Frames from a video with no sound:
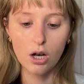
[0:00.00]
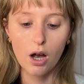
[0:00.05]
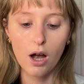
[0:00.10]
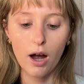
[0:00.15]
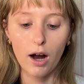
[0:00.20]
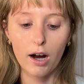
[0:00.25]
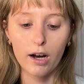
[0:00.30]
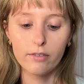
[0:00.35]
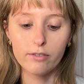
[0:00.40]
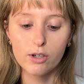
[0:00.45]

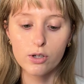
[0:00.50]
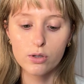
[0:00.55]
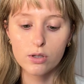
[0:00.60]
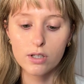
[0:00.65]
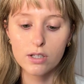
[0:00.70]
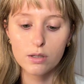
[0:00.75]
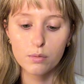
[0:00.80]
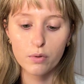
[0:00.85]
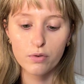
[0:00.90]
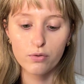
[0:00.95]
I've used
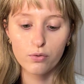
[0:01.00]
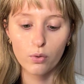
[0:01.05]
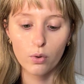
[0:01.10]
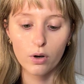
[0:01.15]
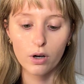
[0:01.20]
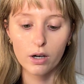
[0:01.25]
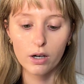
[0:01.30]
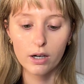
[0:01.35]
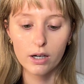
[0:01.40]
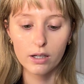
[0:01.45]
this
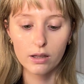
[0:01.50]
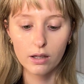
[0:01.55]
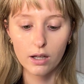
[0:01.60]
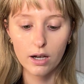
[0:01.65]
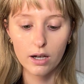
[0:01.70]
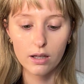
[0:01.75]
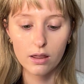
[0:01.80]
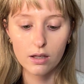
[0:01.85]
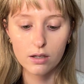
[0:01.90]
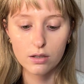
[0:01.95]
before in
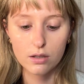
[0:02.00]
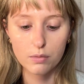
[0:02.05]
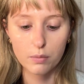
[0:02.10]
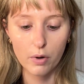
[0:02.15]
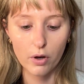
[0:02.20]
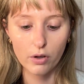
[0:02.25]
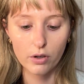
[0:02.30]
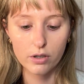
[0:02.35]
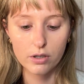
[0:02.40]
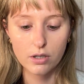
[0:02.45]
like the
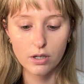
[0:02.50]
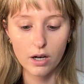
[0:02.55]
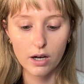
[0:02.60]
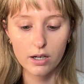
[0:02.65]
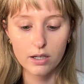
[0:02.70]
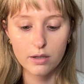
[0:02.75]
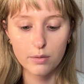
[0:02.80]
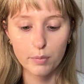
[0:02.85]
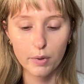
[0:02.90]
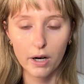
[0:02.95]
smaller
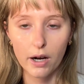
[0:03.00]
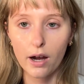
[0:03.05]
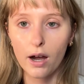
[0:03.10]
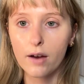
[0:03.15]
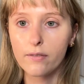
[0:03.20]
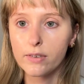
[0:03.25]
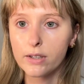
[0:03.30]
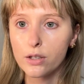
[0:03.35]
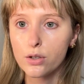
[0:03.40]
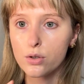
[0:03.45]
size, but I
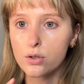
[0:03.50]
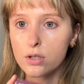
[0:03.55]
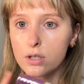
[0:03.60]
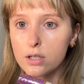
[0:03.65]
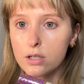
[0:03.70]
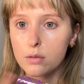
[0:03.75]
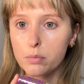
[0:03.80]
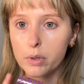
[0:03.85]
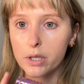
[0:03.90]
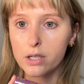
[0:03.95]
haven't used
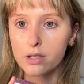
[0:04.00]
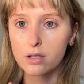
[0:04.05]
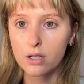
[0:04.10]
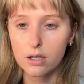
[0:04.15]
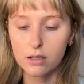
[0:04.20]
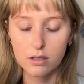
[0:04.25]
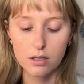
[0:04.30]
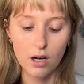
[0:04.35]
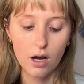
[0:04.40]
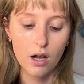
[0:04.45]
this big
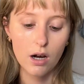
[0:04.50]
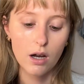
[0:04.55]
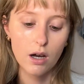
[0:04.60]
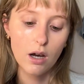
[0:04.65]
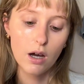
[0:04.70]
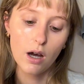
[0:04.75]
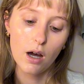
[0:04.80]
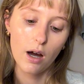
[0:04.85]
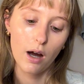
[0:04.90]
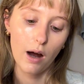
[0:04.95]
size yet.
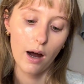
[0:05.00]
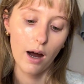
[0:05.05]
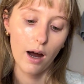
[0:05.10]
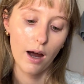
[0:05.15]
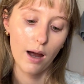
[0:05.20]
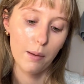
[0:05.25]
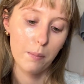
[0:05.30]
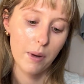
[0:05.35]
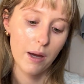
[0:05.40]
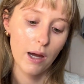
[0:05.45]

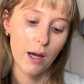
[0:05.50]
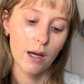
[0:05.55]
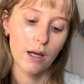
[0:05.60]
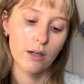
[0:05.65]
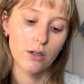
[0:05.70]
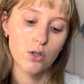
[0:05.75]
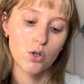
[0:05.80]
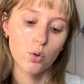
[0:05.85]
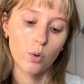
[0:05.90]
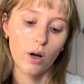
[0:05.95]
I'm
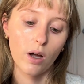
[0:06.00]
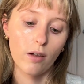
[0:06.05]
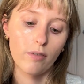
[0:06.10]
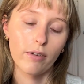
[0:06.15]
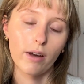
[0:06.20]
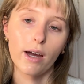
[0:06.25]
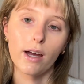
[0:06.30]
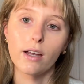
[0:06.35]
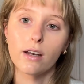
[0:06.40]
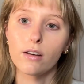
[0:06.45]
in
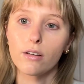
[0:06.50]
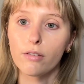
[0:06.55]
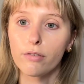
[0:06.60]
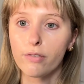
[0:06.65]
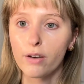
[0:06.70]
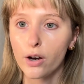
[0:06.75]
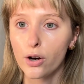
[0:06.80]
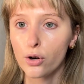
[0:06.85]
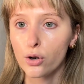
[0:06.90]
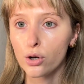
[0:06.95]
12N
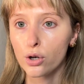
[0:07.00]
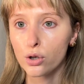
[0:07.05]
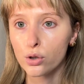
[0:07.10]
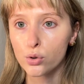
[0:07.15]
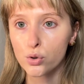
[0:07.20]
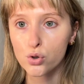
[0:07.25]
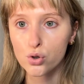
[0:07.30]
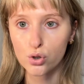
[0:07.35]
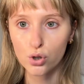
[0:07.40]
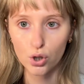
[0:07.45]
Fair
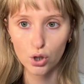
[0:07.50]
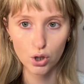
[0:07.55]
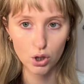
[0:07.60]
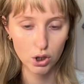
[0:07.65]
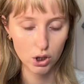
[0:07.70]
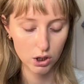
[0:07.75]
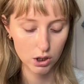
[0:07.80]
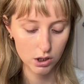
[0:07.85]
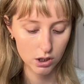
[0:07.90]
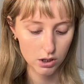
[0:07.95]

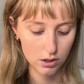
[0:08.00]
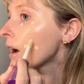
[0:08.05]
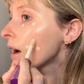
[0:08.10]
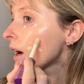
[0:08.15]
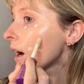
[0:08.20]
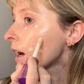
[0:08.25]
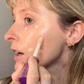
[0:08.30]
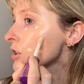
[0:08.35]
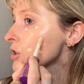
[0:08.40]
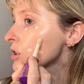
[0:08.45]
Neutral. I
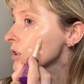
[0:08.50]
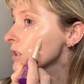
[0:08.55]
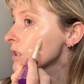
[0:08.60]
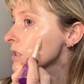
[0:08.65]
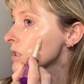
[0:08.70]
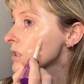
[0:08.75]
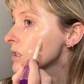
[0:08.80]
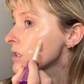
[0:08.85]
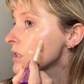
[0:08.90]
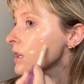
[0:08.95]
actually
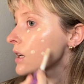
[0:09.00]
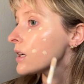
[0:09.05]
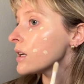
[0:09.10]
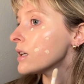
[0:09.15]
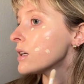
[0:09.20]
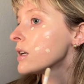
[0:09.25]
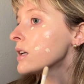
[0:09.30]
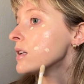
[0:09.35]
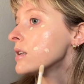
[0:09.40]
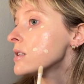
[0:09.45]

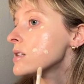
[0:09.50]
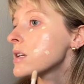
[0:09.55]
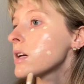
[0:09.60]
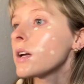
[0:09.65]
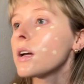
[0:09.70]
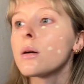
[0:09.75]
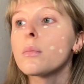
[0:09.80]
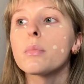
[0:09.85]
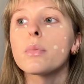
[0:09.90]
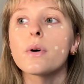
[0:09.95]
stayed in
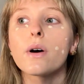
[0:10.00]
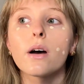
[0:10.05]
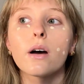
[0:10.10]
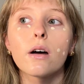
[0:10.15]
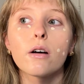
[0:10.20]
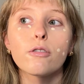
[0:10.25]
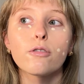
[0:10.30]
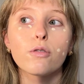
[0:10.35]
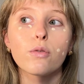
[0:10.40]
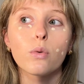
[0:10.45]

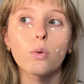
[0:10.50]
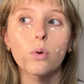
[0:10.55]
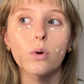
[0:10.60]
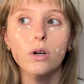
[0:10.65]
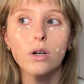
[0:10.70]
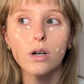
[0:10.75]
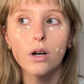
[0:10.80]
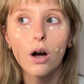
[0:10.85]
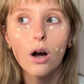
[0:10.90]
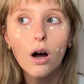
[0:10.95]
Tampa for
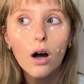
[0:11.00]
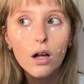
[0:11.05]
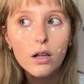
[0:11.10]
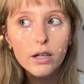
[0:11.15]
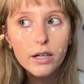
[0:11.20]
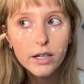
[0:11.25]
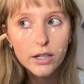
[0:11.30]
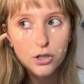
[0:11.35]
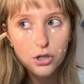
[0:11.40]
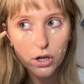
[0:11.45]
college.